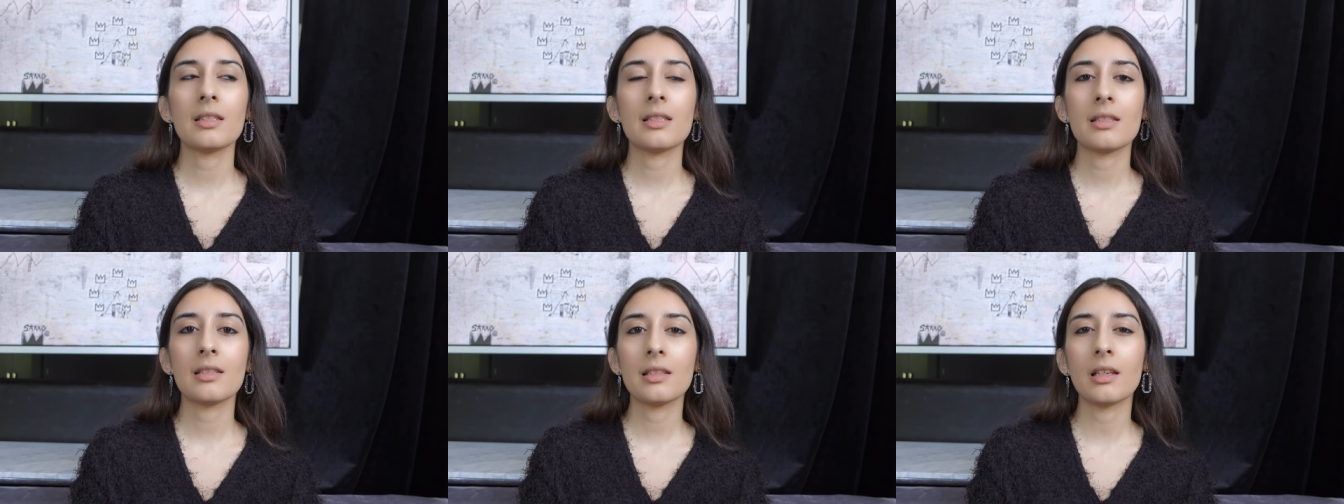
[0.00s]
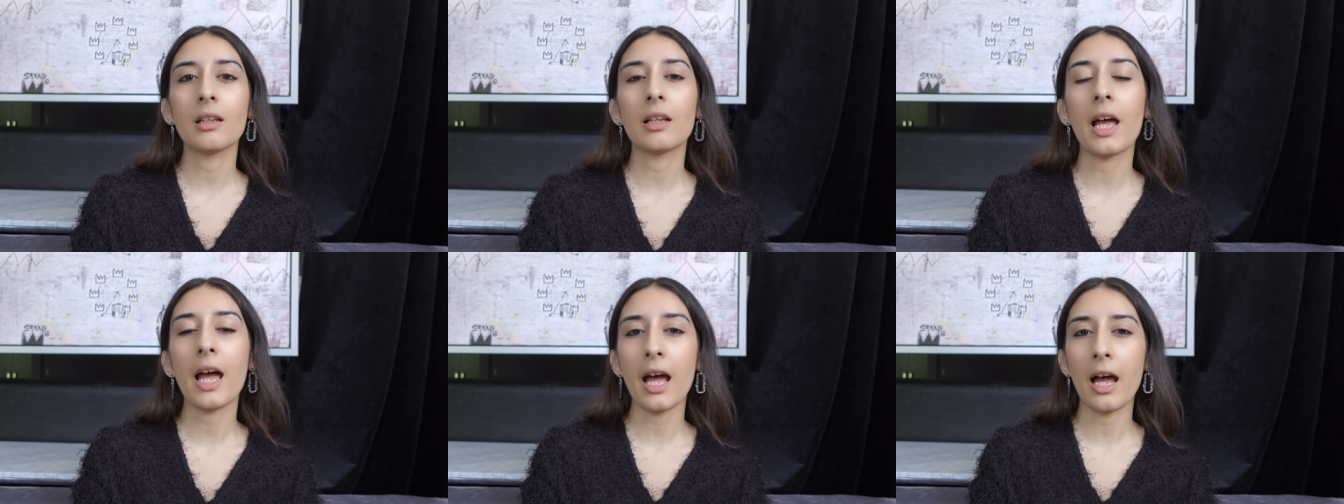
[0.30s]

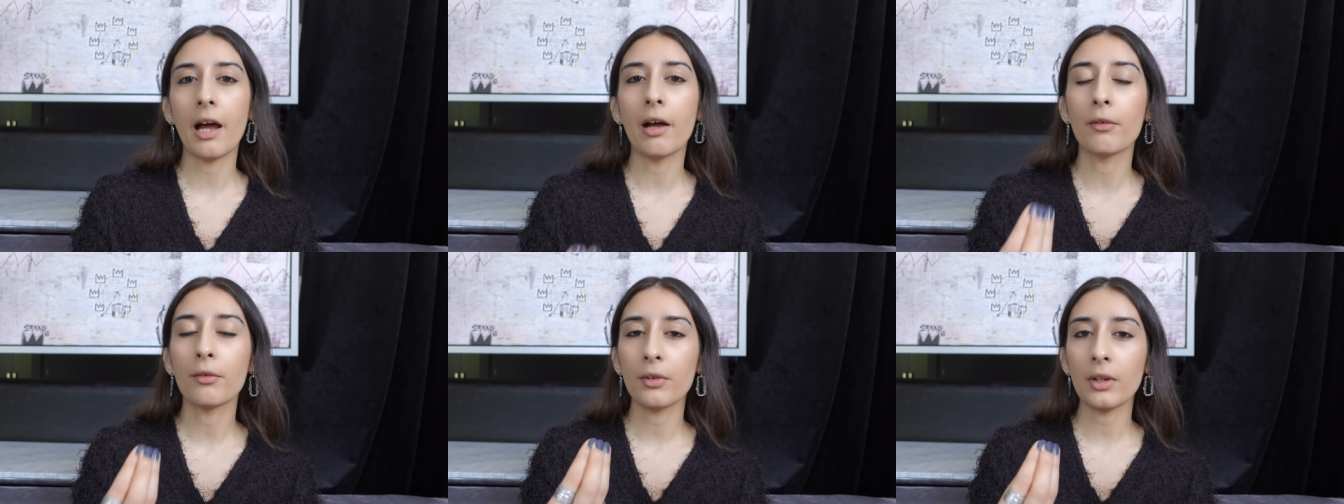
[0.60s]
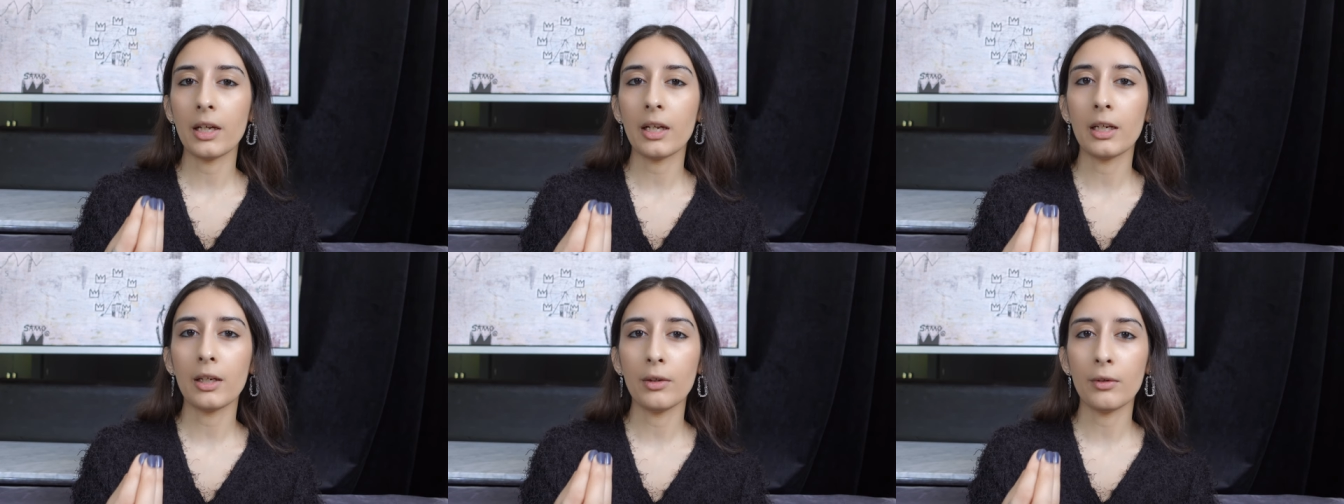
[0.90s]
still
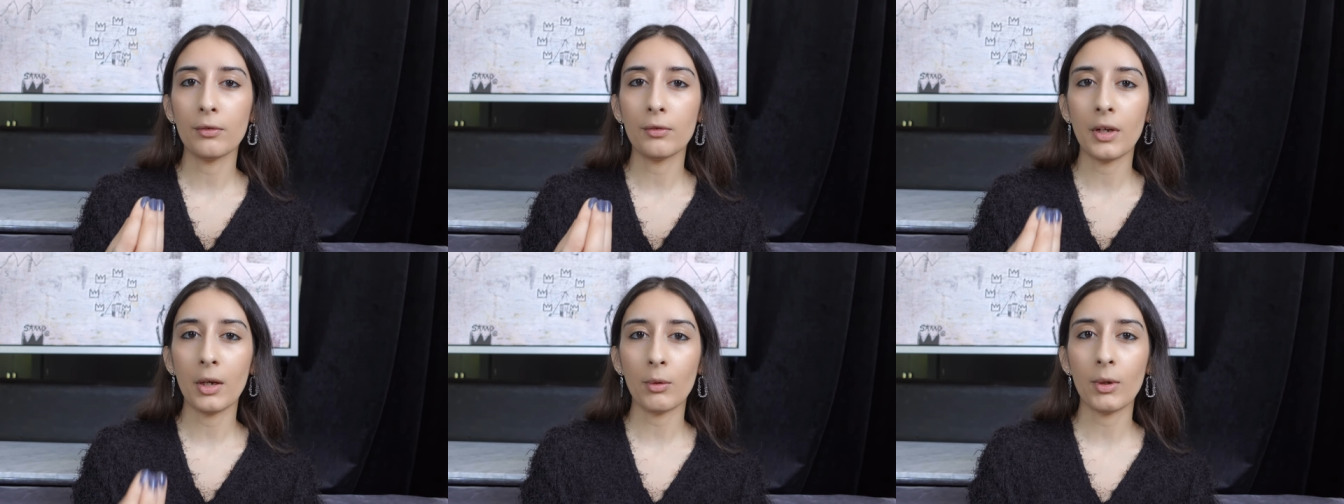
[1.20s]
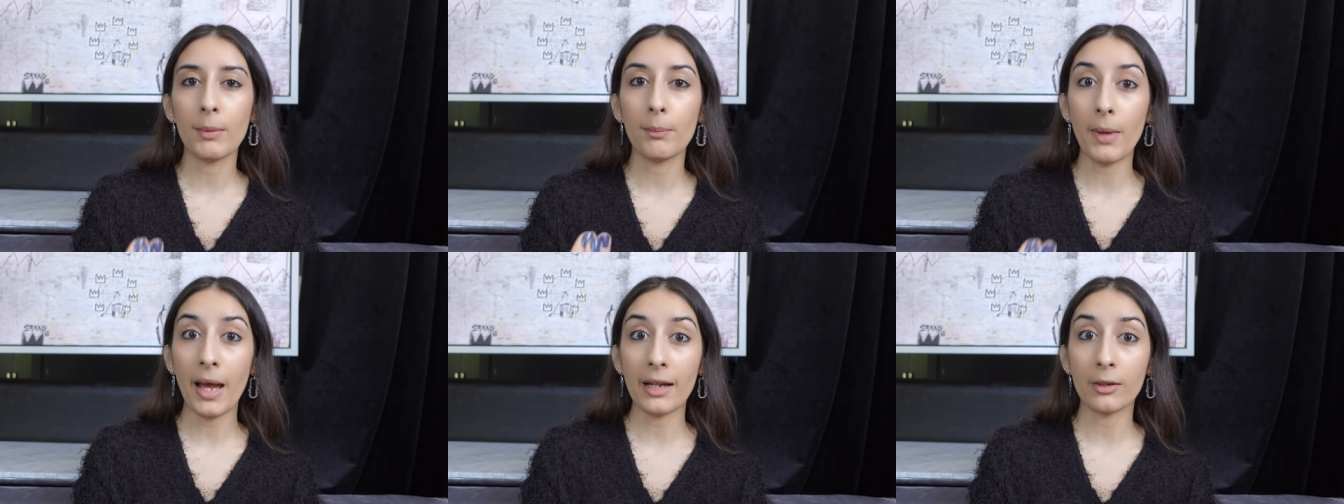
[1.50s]
have a
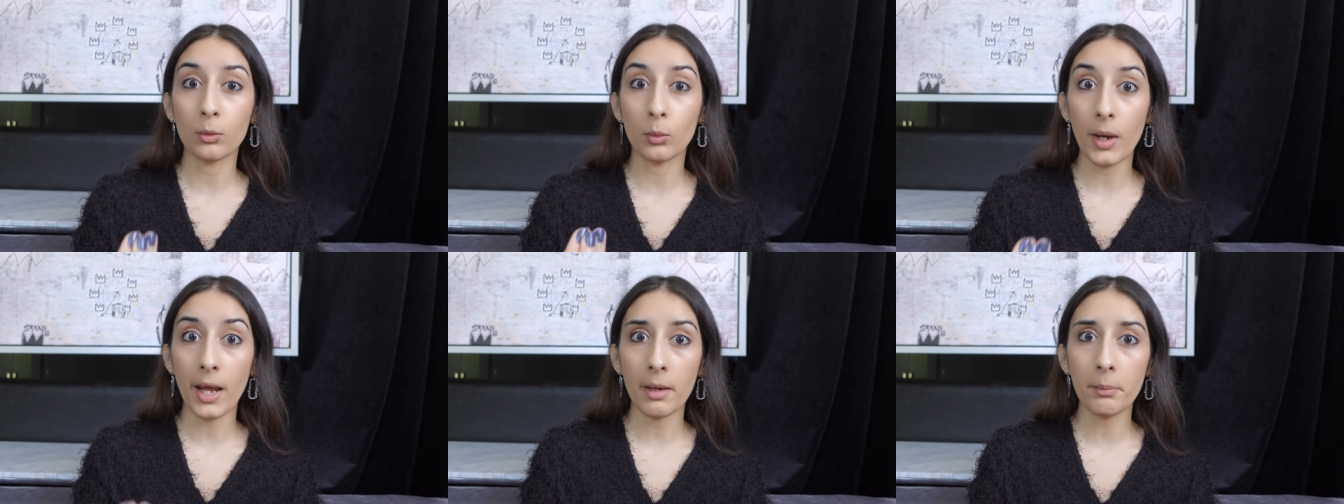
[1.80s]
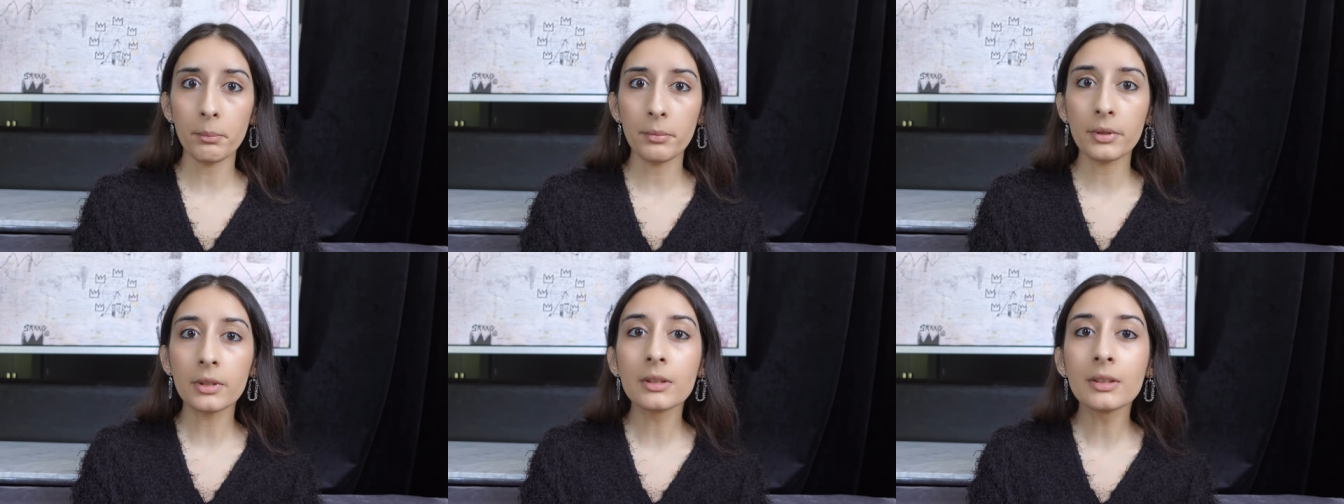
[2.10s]
very bad rep.